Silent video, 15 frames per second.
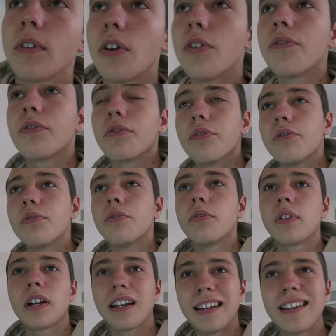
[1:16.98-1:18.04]

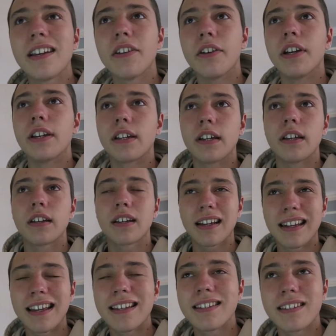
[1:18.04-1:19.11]
overall clearing,
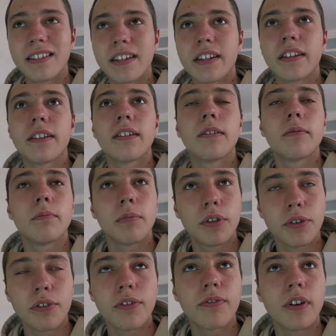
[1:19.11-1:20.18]
cleansing,
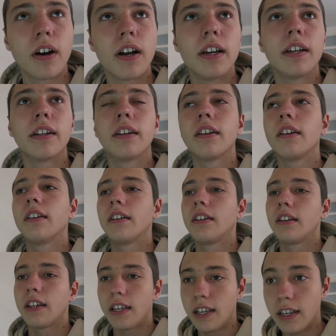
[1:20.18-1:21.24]
purifying,
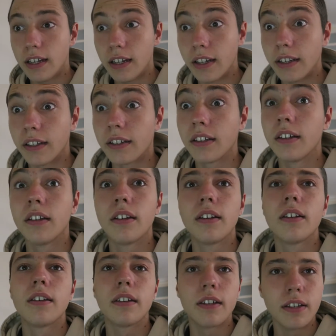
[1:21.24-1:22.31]
healing
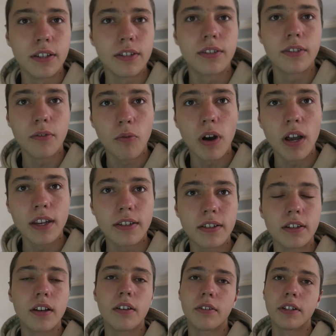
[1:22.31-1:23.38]
is the way
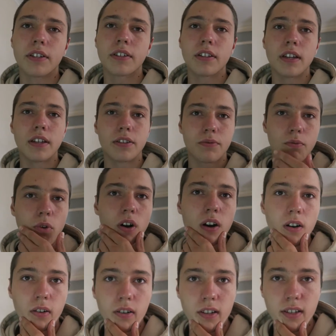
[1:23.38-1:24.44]
to go in today's
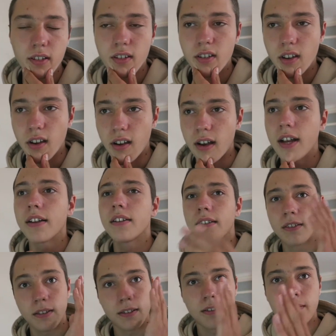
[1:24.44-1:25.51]
world. It's
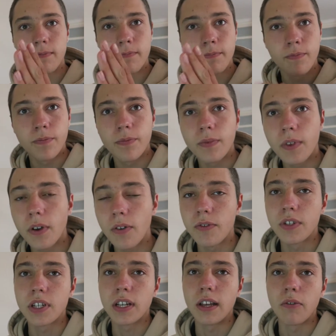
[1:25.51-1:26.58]

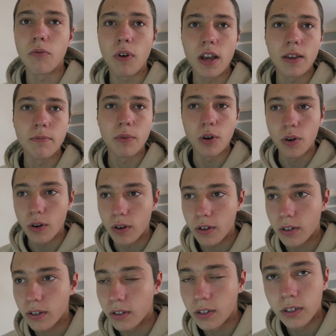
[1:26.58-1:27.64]
obviously a way more
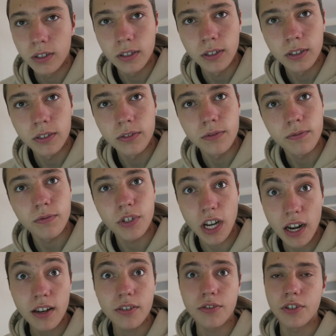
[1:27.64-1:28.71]

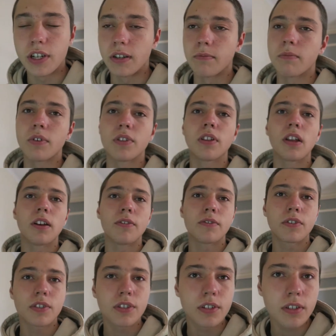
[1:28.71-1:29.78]
challenging, but
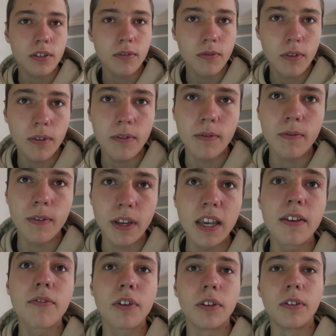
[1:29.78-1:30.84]
life's
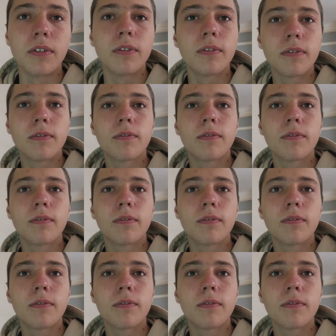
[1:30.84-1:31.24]
given,